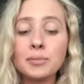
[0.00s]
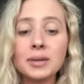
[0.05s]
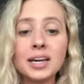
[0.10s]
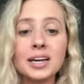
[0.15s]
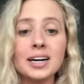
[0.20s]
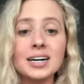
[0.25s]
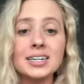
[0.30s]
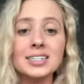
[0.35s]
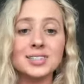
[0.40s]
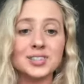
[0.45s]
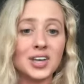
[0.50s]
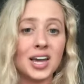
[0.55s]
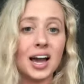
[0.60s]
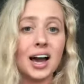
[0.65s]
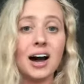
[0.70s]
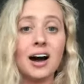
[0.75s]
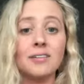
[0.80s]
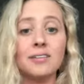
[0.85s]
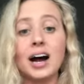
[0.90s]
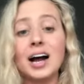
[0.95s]
because they
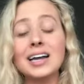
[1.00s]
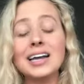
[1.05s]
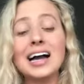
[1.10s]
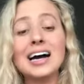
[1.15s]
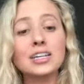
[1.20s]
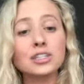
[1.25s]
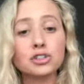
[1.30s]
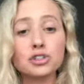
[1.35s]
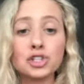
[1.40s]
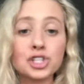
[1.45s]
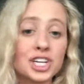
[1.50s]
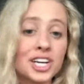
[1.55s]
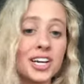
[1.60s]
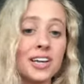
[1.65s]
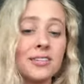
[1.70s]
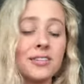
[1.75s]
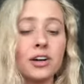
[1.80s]
have high estrogen,